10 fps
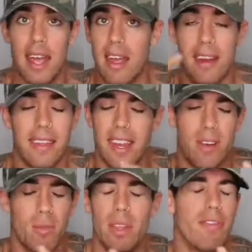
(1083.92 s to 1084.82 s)
anything I
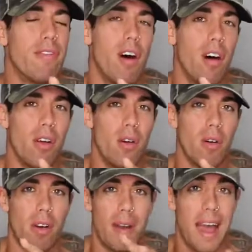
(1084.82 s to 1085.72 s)
didn't really follow
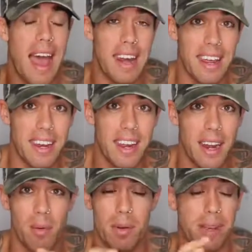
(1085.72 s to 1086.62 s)
or add in. I
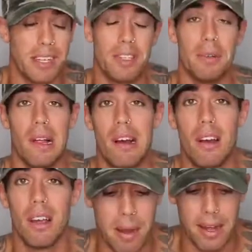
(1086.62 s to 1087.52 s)
didn't want to make it too
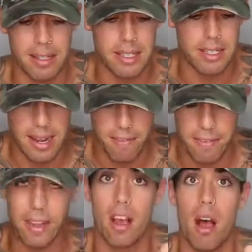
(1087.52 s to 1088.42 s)
long, but
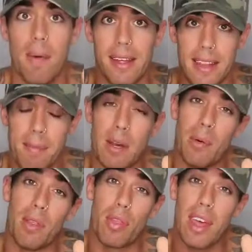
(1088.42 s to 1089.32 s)
definitely comment and let me know
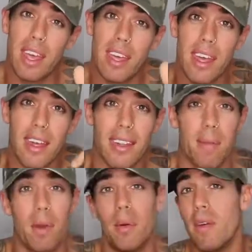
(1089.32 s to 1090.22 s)
what you think and let
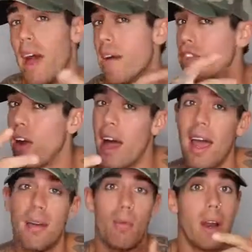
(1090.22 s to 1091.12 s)
me know what you have
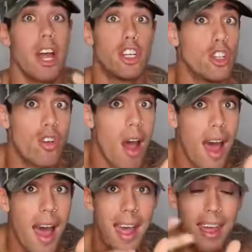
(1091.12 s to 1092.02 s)
tried, what I should
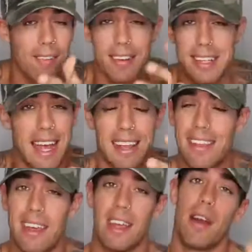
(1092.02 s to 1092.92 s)
try. If there's anything, you